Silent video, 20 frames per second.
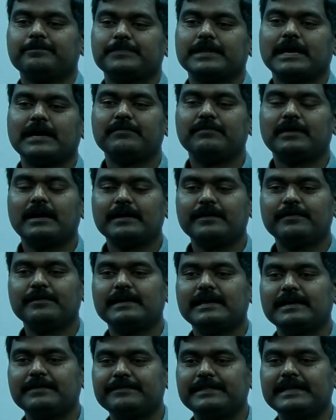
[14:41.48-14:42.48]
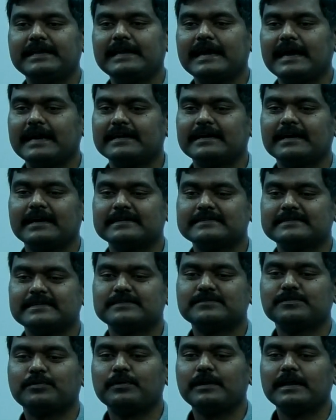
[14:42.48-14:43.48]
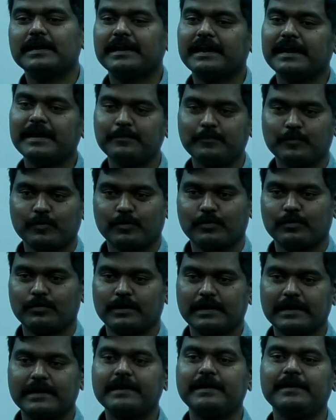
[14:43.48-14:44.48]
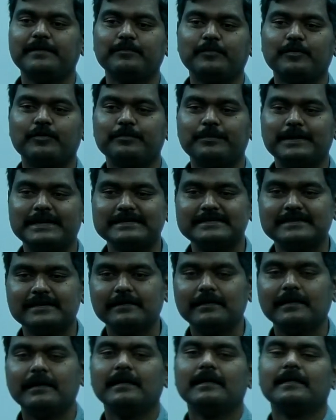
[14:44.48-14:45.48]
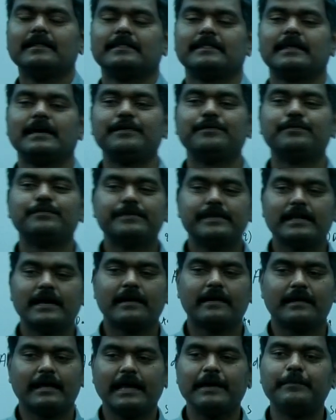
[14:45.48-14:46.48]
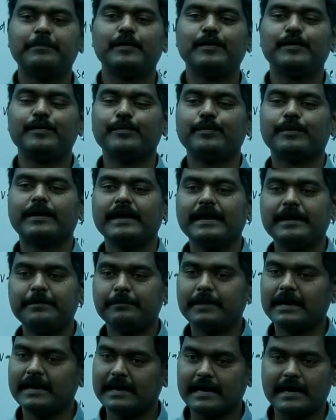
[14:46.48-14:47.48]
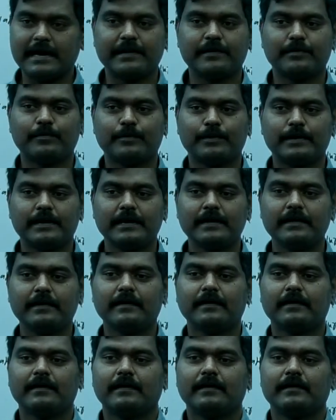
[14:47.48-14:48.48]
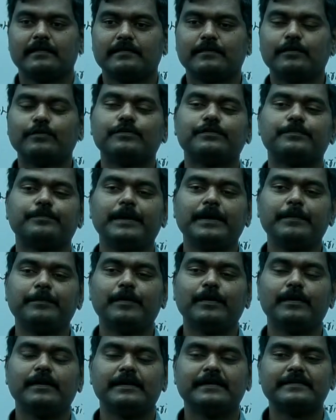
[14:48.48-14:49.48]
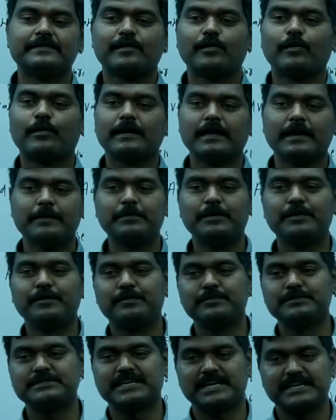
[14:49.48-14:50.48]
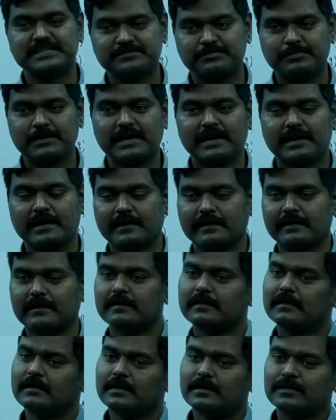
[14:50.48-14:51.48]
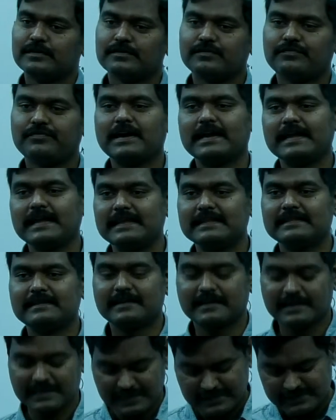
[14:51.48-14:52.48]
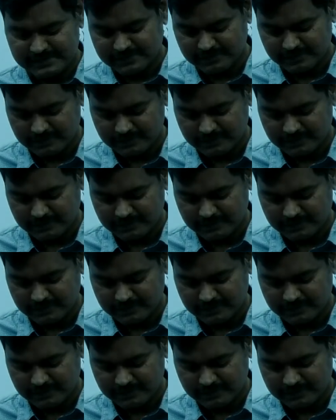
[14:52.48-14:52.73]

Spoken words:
I want to give the data access only read mode only. Read mode means the user able to read my data only. Those people is not able to change my data. So for in that case,